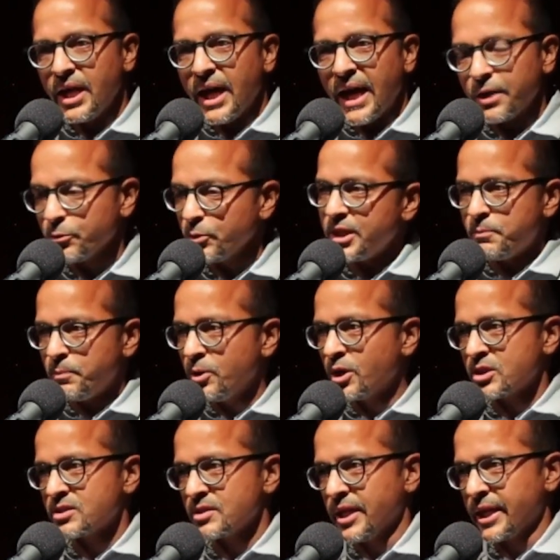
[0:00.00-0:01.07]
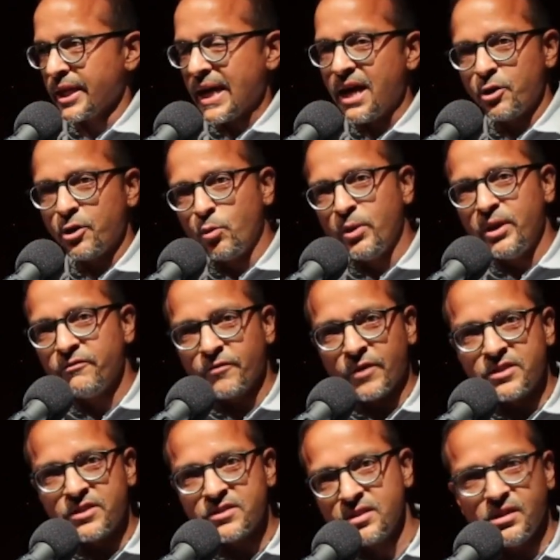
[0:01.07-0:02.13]
I read books like How to Win
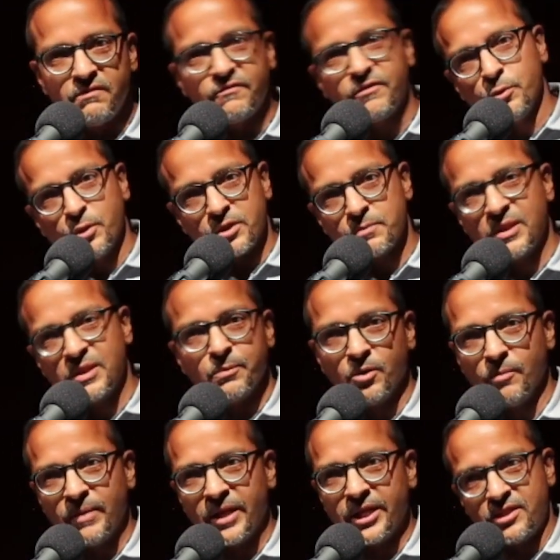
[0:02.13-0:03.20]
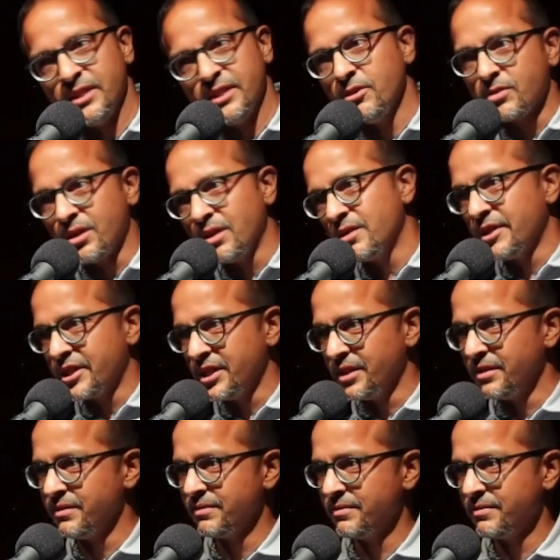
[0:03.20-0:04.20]
Friends and Influence People by Dale Carnegie.